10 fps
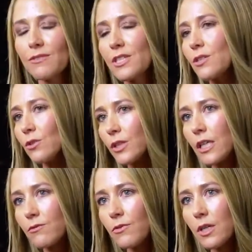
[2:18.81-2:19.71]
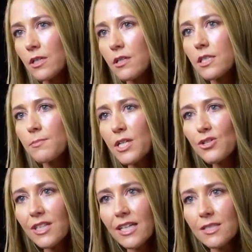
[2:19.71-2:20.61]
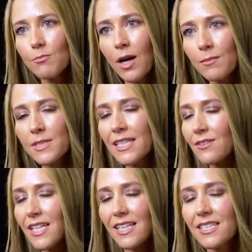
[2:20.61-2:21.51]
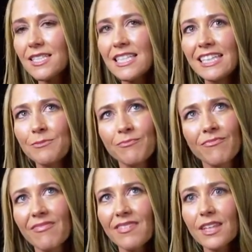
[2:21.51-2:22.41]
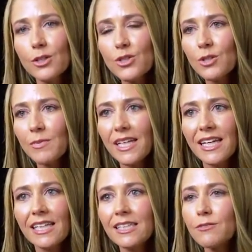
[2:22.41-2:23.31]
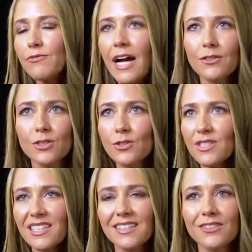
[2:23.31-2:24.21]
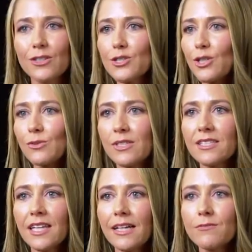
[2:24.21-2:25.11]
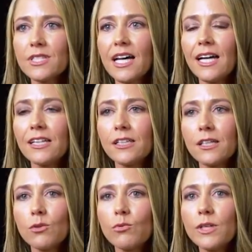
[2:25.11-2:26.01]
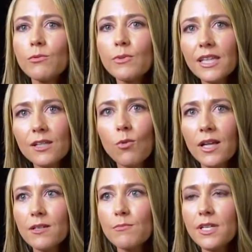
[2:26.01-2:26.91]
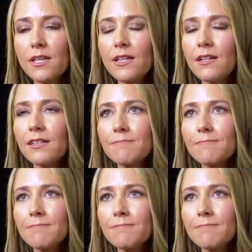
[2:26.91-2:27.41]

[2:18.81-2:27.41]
us are looking for, especially as moms nowadays. There are so many factors in our children's lives that we really want to be